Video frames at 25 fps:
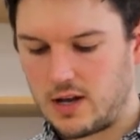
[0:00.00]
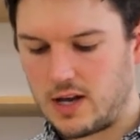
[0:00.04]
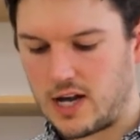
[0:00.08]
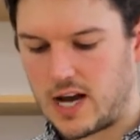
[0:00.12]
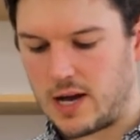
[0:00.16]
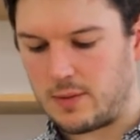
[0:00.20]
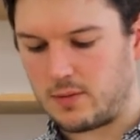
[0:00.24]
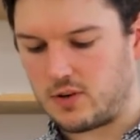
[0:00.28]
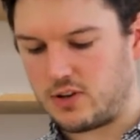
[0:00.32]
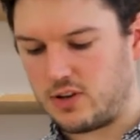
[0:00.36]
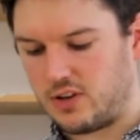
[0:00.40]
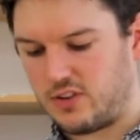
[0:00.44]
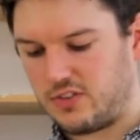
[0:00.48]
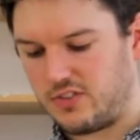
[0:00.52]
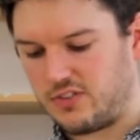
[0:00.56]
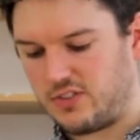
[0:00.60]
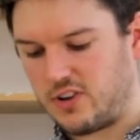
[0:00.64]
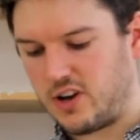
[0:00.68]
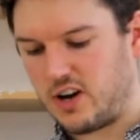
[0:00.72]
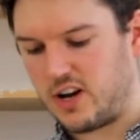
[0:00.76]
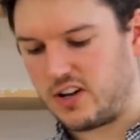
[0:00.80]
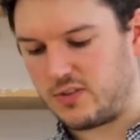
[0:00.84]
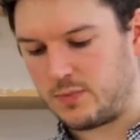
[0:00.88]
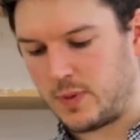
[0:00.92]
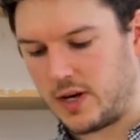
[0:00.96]
I'm going to
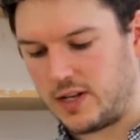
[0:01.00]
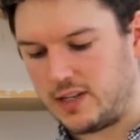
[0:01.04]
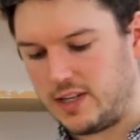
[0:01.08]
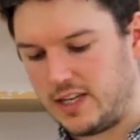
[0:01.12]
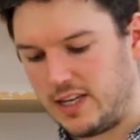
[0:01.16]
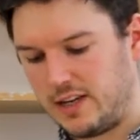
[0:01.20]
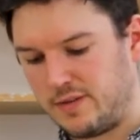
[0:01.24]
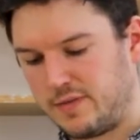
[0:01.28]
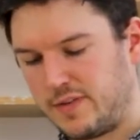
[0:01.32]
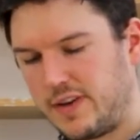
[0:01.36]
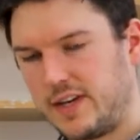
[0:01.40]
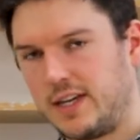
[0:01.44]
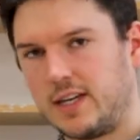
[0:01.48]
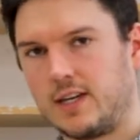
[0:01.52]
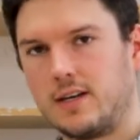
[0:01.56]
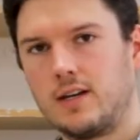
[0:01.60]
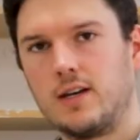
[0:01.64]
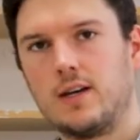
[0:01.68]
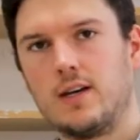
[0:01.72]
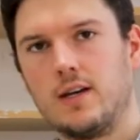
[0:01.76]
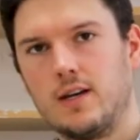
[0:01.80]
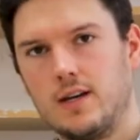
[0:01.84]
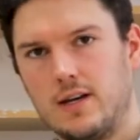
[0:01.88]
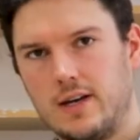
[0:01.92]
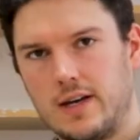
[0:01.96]
start by leaving
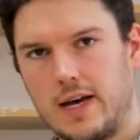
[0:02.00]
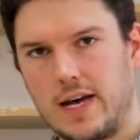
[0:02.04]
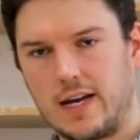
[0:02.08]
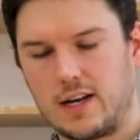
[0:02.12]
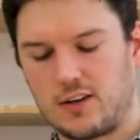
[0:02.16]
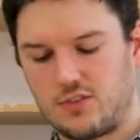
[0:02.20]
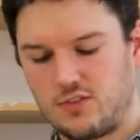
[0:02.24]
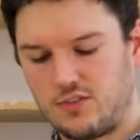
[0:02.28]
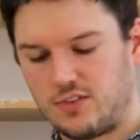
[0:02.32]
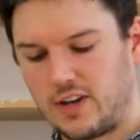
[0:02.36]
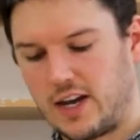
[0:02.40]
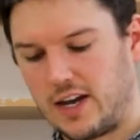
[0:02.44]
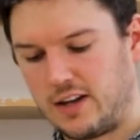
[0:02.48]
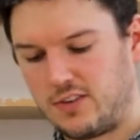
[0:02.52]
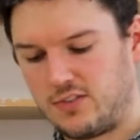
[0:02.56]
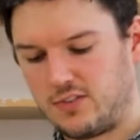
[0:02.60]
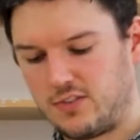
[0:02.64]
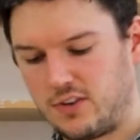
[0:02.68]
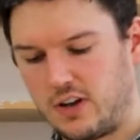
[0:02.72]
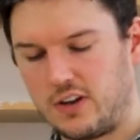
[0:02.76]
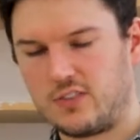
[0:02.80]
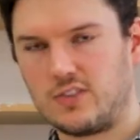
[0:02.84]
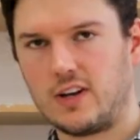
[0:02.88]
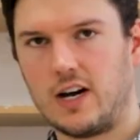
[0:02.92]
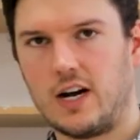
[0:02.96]

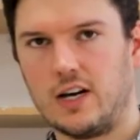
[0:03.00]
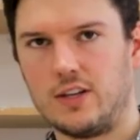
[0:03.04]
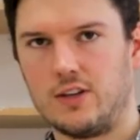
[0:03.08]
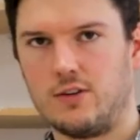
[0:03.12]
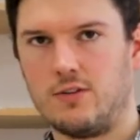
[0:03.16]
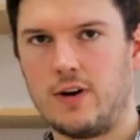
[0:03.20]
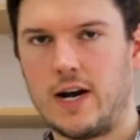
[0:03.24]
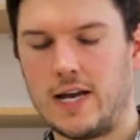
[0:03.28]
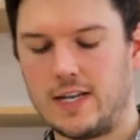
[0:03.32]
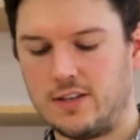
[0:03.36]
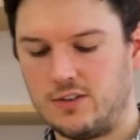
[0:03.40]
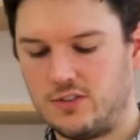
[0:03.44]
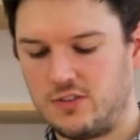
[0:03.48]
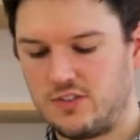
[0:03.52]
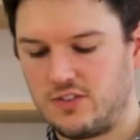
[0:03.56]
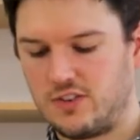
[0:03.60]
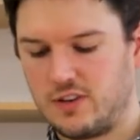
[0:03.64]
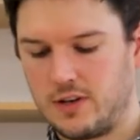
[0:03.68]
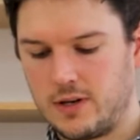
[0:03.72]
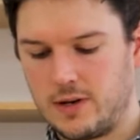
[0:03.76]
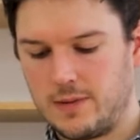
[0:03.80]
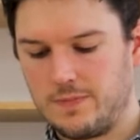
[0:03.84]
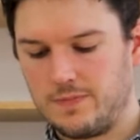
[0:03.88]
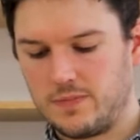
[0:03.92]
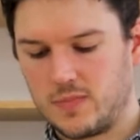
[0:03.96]
excess at either end,
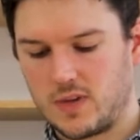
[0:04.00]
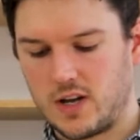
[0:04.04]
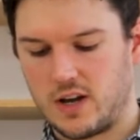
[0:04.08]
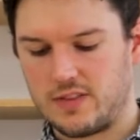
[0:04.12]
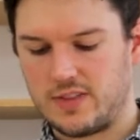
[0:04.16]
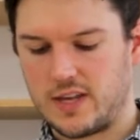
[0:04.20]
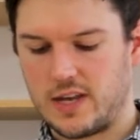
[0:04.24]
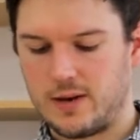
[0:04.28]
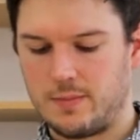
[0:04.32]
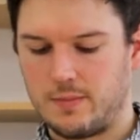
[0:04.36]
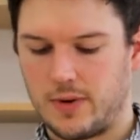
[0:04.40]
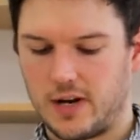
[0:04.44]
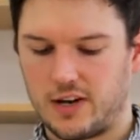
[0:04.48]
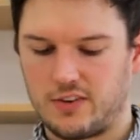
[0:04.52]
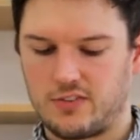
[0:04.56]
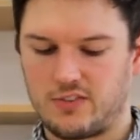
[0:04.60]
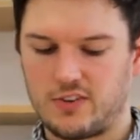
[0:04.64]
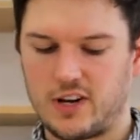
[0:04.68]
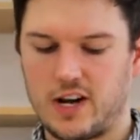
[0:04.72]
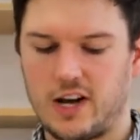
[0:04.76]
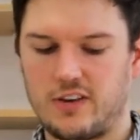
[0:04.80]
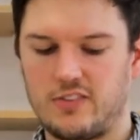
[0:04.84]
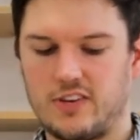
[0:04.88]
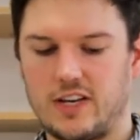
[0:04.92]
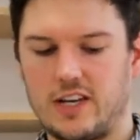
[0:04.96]
and then by
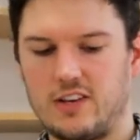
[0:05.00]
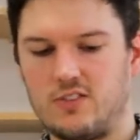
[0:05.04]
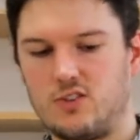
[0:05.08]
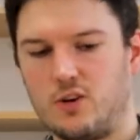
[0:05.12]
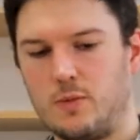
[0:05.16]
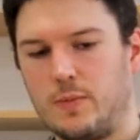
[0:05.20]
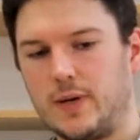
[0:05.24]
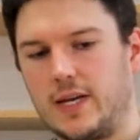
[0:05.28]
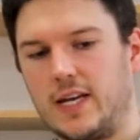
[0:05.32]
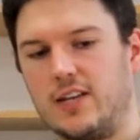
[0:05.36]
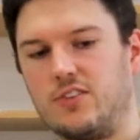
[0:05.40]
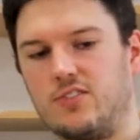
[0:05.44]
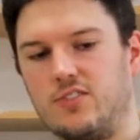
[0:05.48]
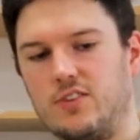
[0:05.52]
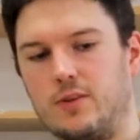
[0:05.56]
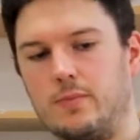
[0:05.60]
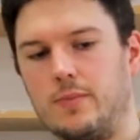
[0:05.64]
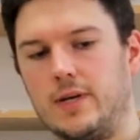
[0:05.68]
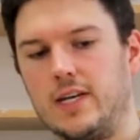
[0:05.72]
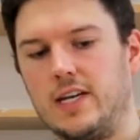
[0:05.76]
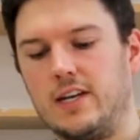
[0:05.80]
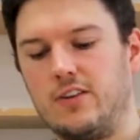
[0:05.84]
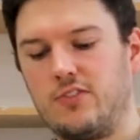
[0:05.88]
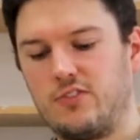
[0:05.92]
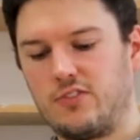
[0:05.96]
sizing it up against the
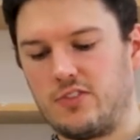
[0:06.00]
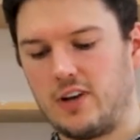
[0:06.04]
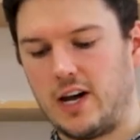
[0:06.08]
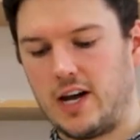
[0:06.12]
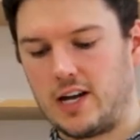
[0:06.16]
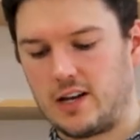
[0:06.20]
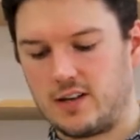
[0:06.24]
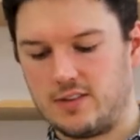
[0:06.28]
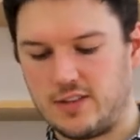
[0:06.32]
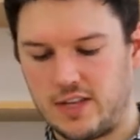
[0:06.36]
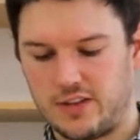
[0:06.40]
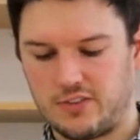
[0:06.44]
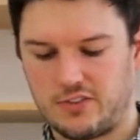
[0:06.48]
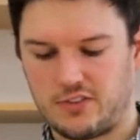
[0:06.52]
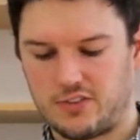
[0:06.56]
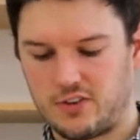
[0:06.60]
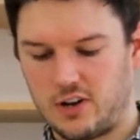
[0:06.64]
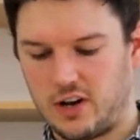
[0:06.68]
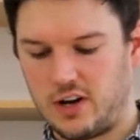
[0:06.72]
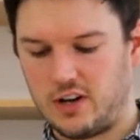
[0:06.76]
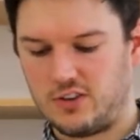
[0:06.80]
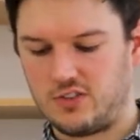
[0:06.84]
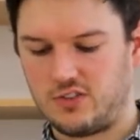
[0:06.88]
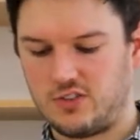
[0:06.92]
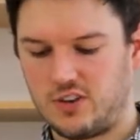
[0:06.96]
piece, I can then
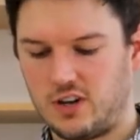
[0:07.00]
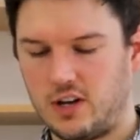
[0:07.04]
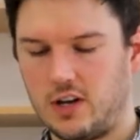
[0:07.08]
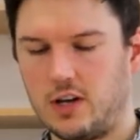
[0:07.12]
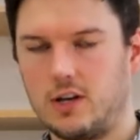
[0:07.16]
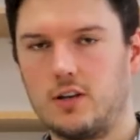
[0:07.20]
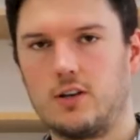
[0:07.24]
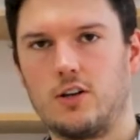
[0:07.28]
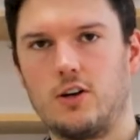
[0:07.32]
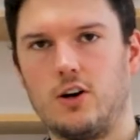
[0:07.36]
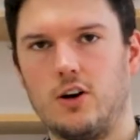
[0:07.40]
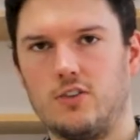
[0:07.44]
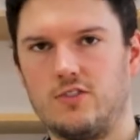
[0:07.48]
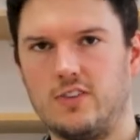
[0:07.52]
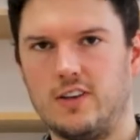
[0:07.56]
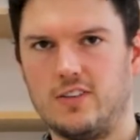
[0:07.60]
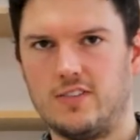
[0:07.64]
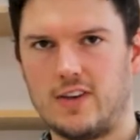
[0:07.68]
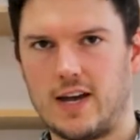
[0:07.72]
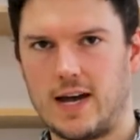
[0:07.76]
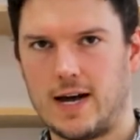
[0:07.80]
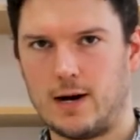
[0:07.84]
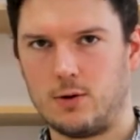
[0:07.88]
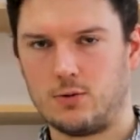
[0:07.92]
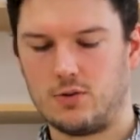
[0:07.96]
start to cut it
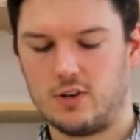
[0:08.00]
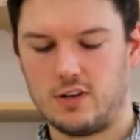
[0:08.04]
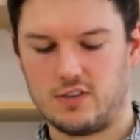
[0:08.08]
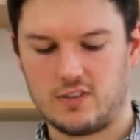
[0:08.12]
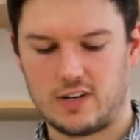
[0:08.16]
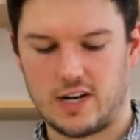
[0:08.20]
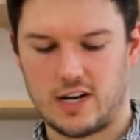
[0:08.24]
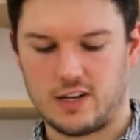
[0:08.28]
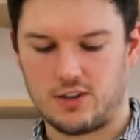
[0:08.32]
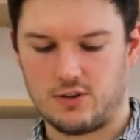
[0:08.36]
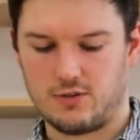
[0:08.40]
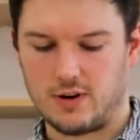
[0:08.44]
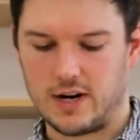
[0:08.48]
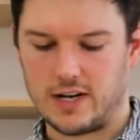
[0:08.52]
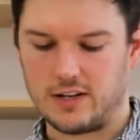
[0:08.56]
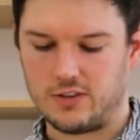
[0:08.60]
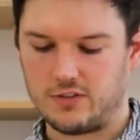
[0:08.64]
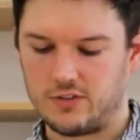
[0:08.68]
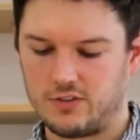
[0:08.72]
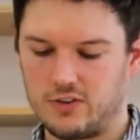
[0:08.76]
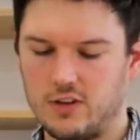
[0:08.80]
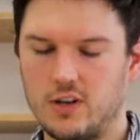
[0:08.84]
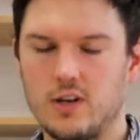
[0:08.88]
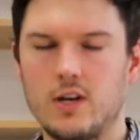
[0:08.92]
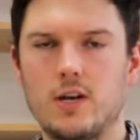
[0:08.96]
down at either
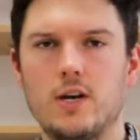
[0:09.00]
end